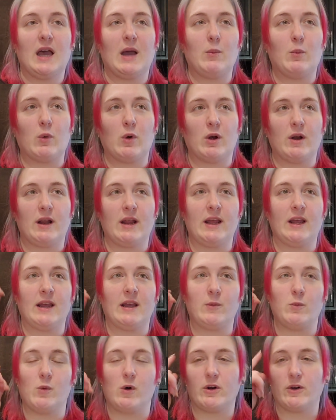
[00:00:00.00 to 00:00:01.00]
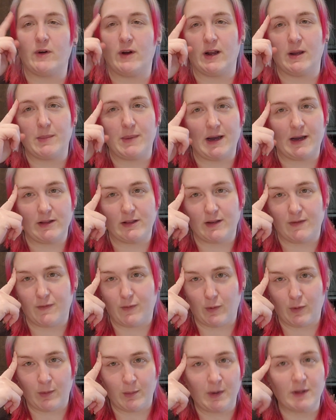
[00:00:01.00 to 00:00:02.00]
I'm worrying, wondering about the
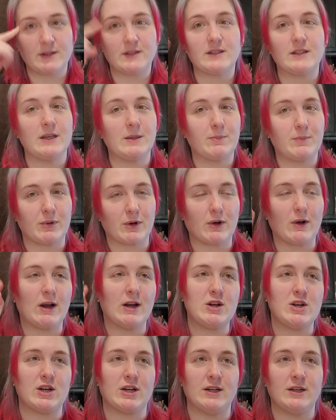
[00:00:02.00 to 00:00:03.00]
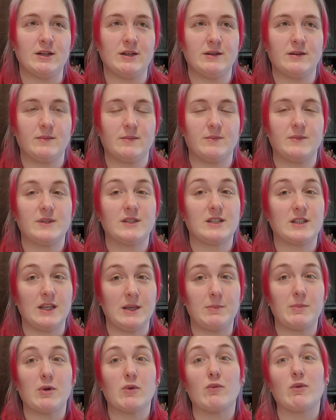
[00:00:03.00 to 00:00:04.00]
four-month sleep progression,
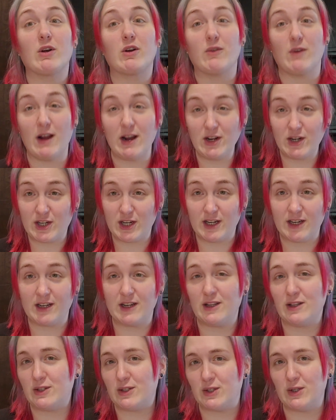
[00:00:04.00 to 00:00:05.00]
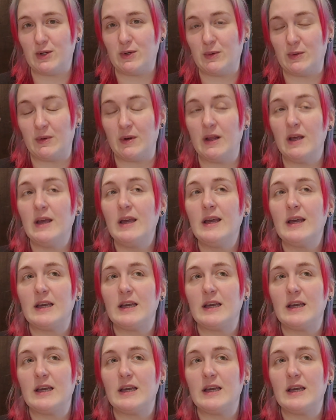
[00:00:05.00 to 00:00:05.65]
sleep regression soon.